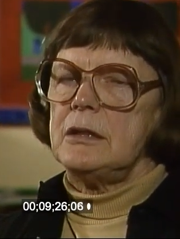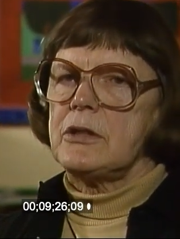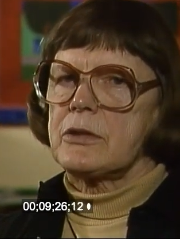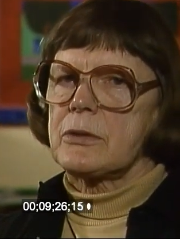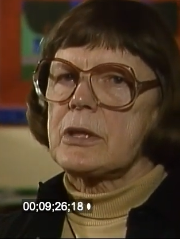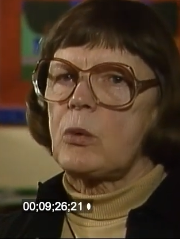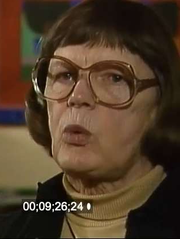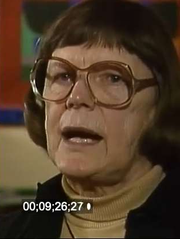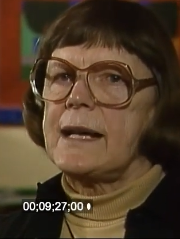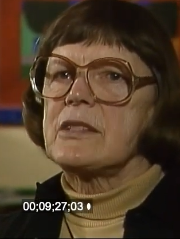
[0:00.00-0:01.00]
as you say, a
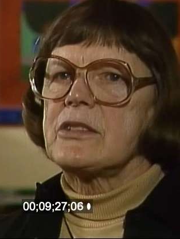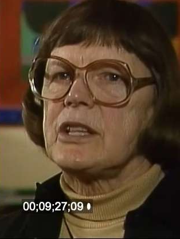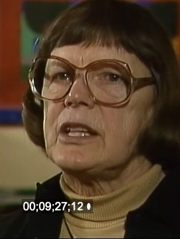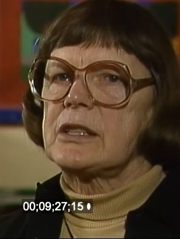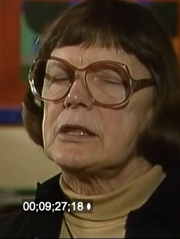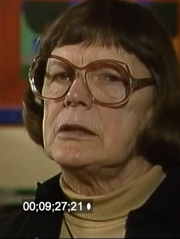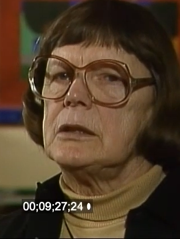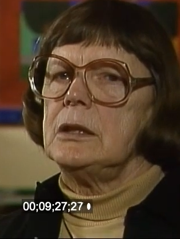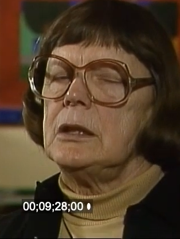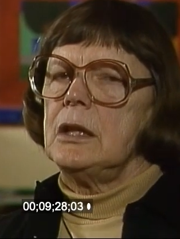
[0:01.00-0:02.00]
white theatre.
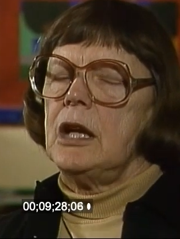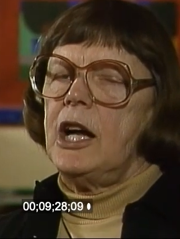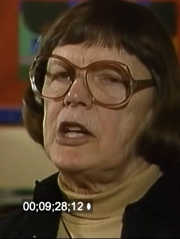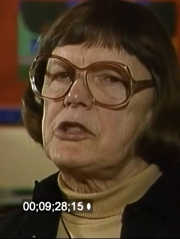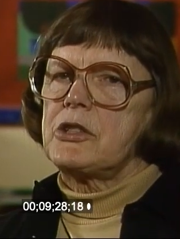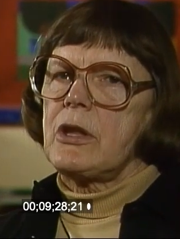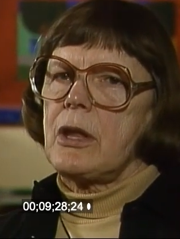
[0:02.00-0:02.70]
And